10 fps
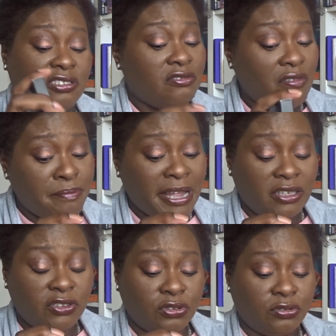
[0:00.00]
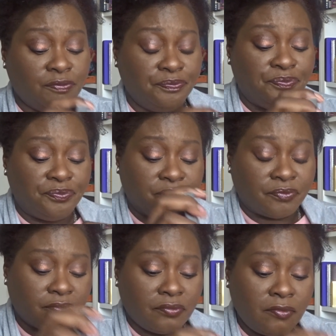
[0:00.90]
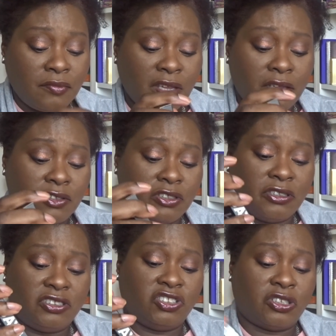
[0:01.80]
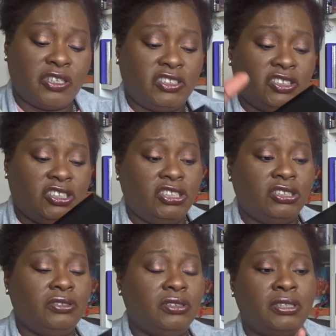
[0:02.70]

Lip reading: It's not bad at all. So let's show this to you.